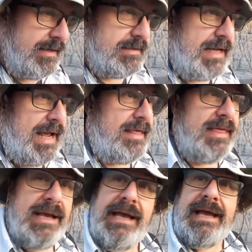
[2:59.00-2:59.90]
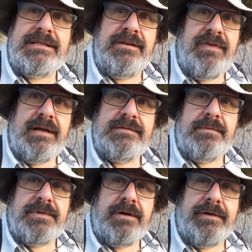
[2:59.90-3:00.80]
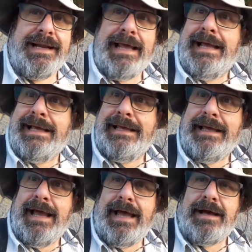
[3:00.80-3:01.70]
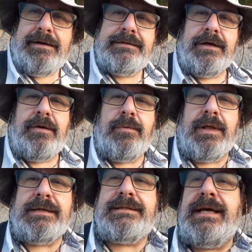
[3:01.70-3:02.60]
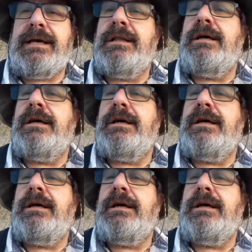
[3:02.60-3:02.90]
is I think I actually found something already. Yeah, so let's take a